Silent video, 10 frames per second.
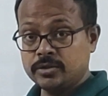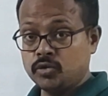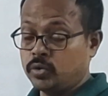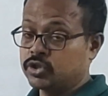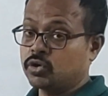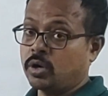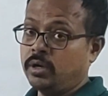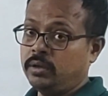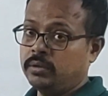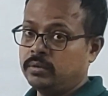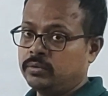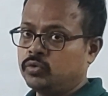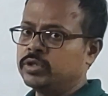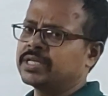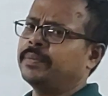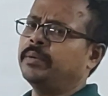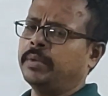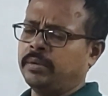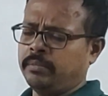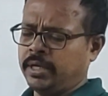2 is having
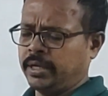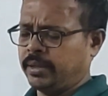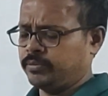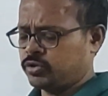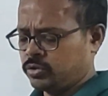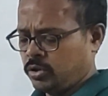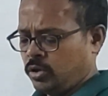many names.